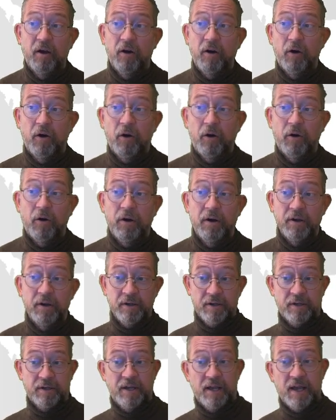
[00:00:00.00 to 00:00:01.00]
Or,
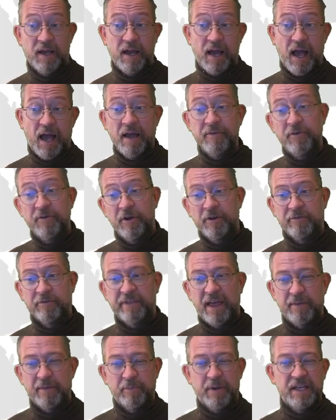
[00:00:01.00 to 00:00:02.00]
I've heard of
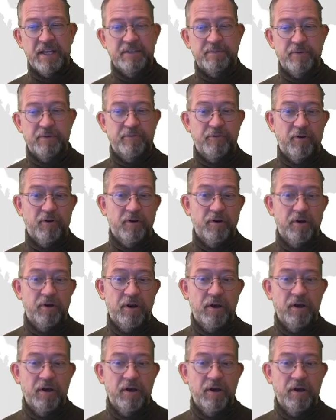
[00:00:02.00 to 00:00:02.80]
that place before.